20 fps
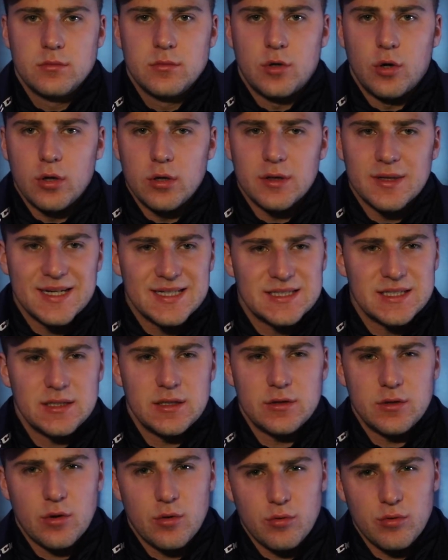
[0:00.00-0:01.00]
Couldn't
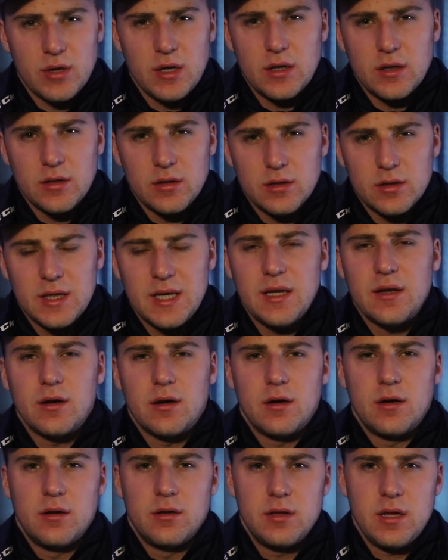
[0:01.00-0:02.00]
listen to the real
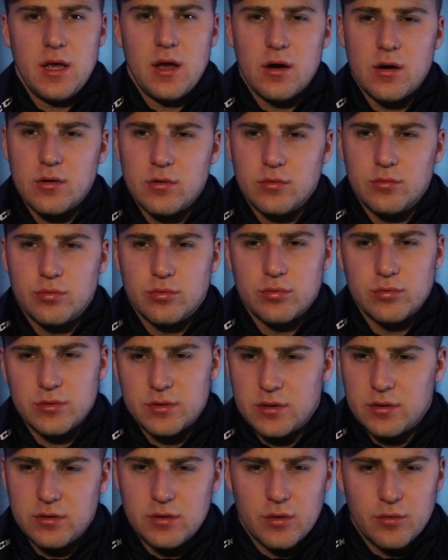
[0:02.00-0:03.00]
leader, the
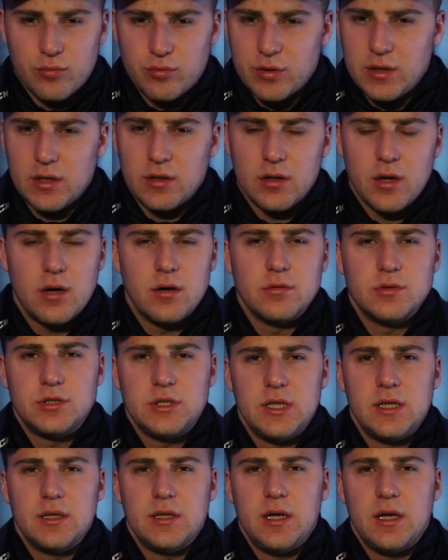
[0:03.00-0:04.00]
real
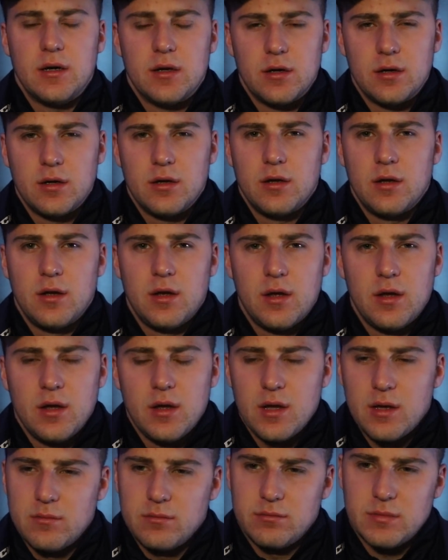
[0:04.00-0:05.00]
OG leader,
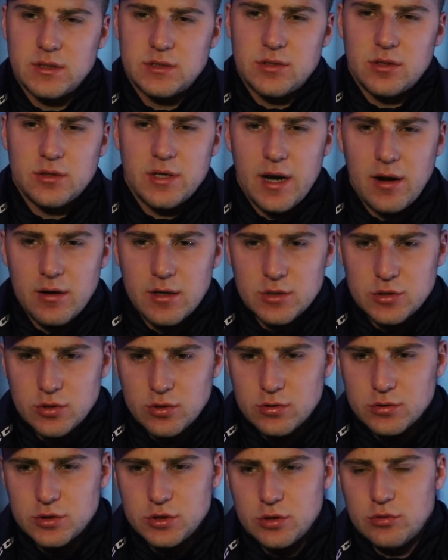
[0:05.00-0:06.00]
Mr. Terry
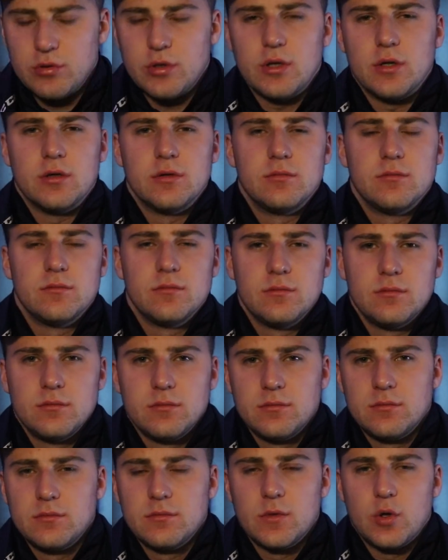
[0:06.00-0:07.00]
Joel Jr.
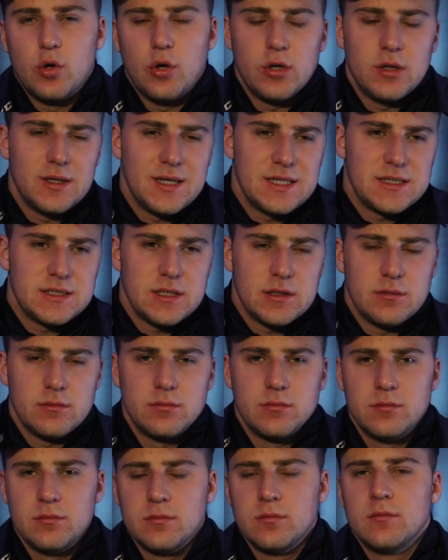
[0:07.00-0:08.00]
Couldn't listen.
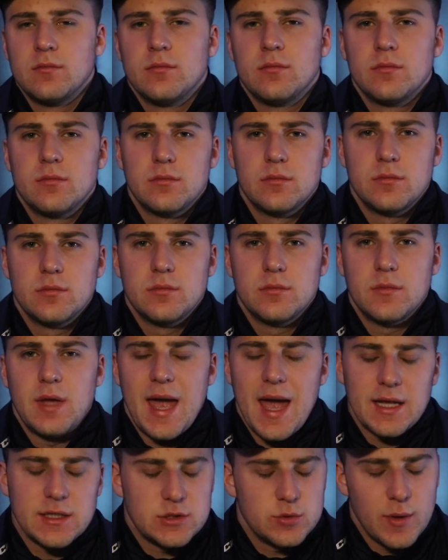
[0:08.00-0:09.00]

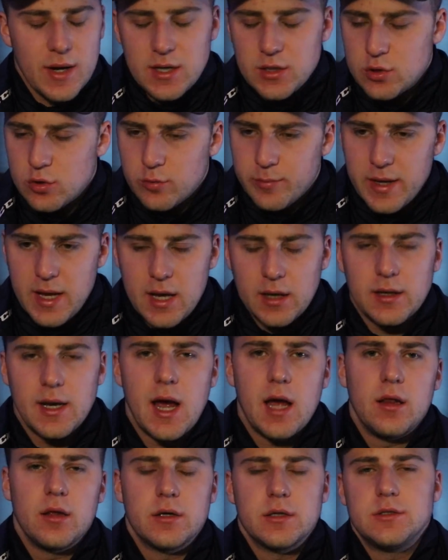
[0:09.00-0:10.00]
Head's way too big.
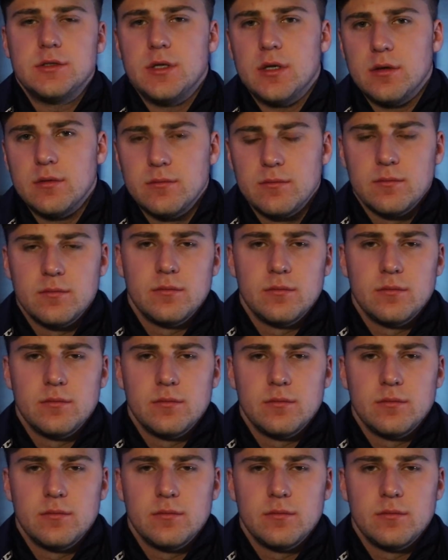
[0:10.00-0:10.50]
Now look at you.